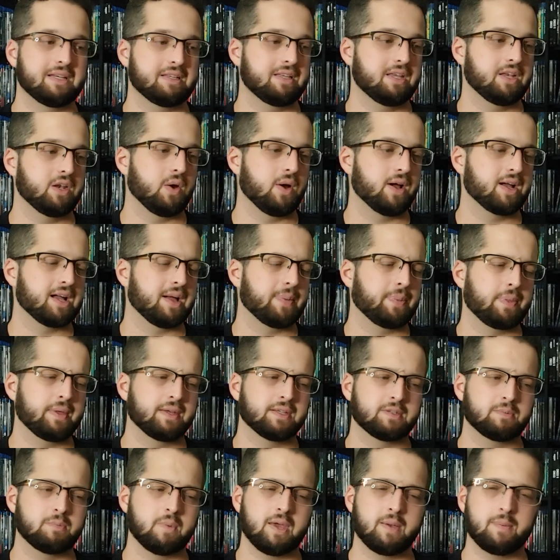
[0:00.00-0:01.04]
You know, I got
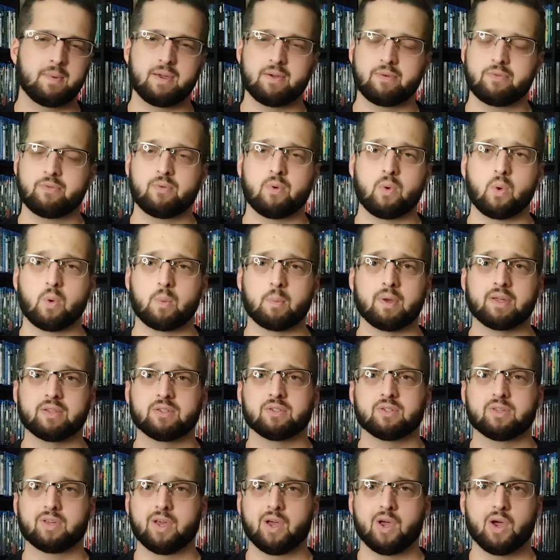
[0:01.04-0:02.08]
this maybe 4
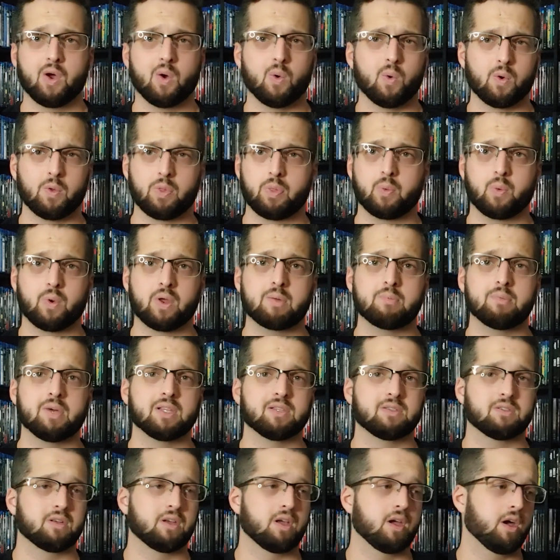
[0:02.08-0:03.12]
months ago or 3
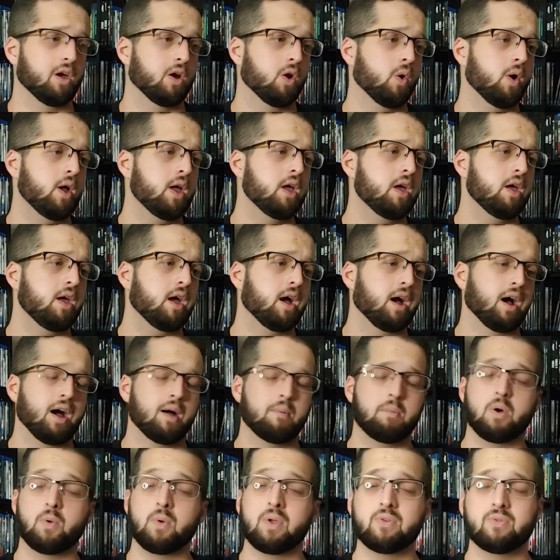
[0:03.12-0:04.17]
months ago,
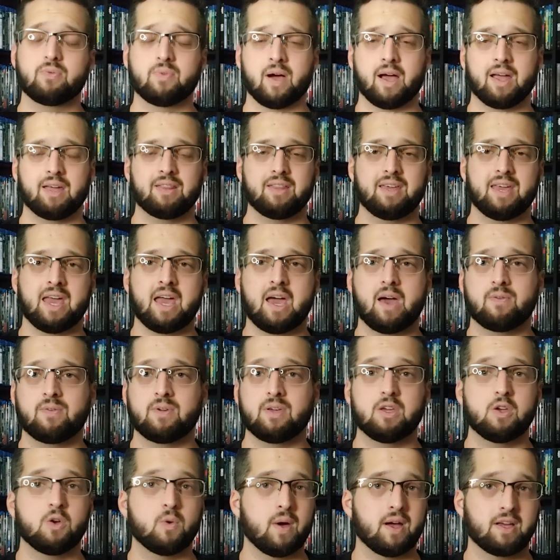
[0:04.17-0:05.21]
but we finally have a
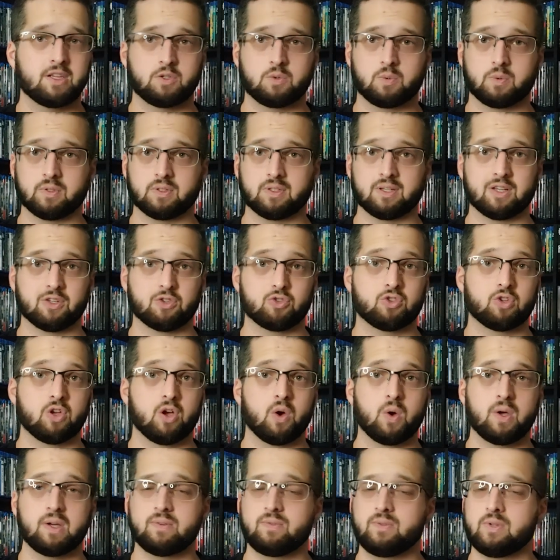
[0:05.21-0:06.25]
US release.
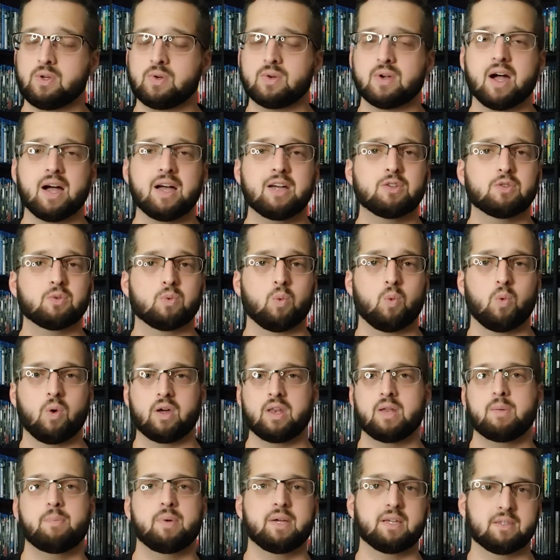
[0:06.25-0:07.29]
So if you guys want
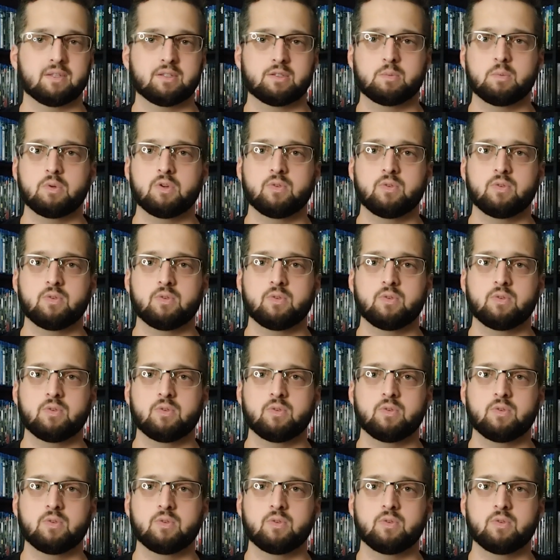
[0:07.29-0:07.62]
to pick this